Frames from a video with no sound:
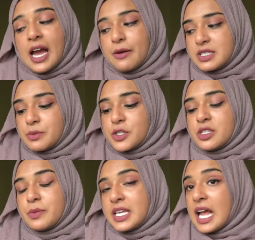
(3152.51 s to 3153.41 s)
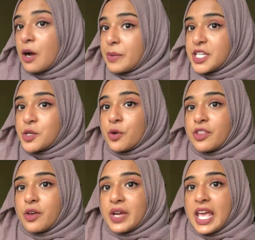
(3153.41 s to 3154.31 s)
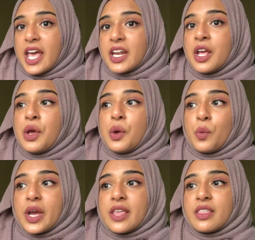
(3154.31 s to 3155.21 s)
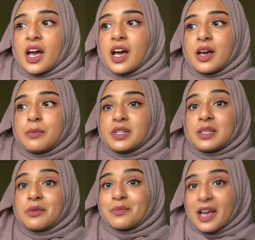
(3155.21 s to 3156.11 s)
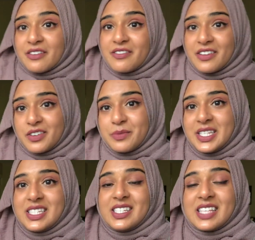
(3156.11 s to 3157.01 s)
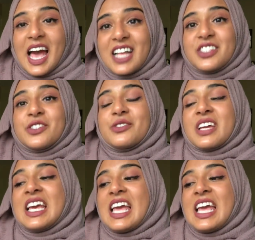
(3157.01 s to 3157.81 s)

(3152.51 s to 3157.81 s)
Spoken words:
I was supposed to be an outpatient ortho again with some of my favorite PTs at Duke,